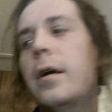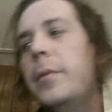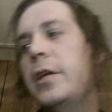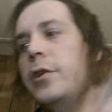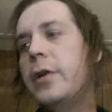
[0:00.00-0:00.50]
I
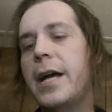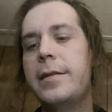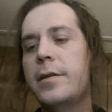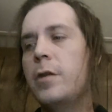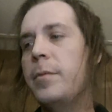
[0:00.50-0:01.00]
mean, you
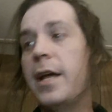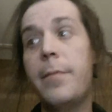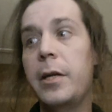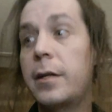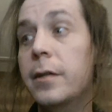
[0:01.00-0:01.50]
guys know me, I'm
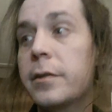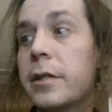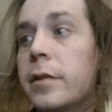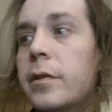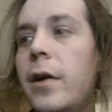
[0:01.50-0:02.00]
an
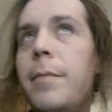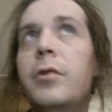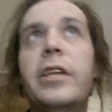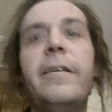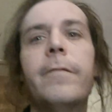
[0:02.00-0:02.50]
occultist, so I
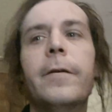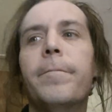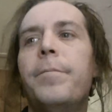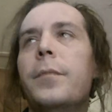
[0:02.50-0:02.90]
believe in